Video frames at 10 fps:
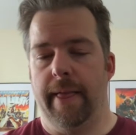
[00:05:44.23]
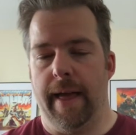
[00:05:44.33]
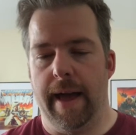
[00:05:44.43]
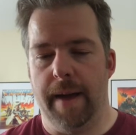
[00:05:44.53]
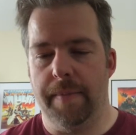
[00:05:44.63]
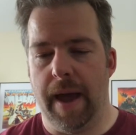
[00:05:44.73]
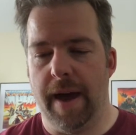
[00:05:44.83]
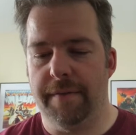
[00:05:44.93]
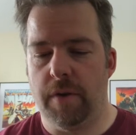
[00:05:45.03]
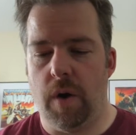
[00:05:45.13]

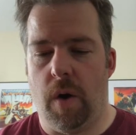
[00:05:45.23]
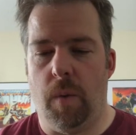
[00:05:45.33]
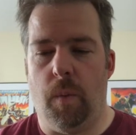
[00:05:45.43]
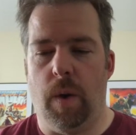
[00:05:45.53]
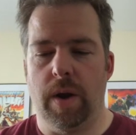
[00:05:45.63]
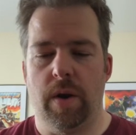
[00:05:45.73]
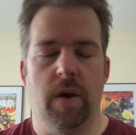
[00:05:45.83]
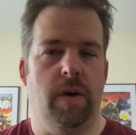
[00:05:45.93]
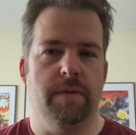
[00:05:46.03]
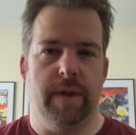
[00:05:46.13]
I've got one
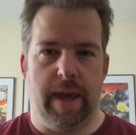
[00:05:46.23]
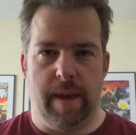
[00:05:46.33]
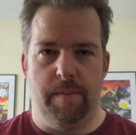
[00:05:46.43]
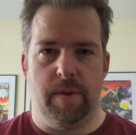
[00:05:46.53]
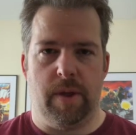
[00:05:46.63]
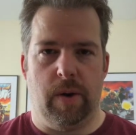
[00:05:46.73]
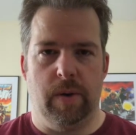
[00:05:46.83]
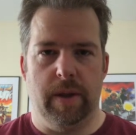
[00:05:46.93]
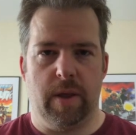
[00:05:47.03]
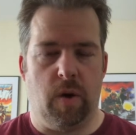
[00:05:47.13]
of the games
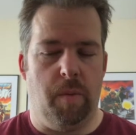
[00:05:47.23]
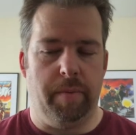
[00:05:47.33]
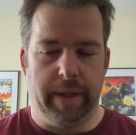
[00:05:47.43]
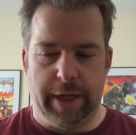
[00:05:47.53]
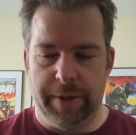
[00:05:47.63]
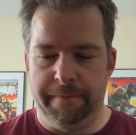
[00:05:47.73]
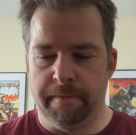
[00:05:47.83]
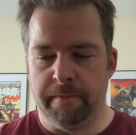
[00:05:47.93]
on this compilation.